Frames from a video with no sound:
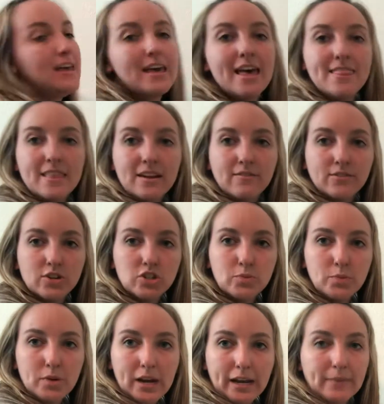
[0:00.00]
And then for
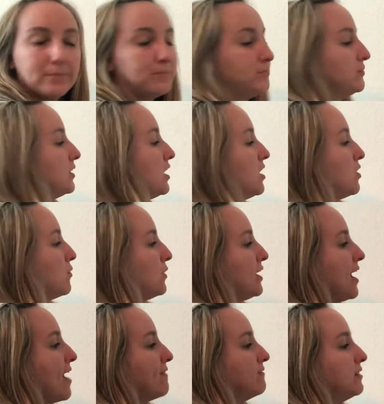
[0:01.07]
spring, we
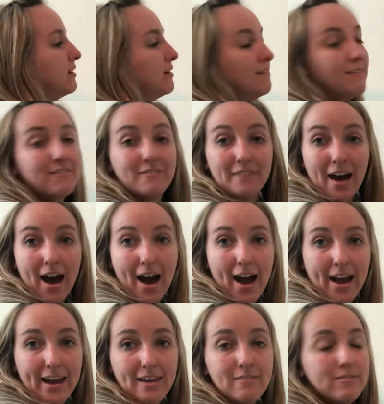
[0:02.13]
have
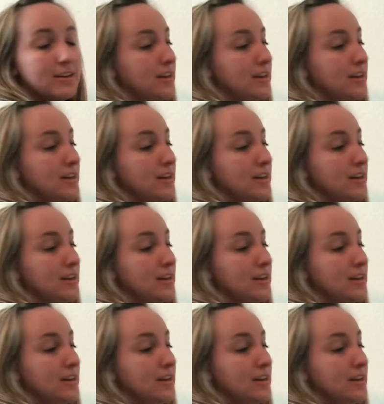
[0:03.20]
5,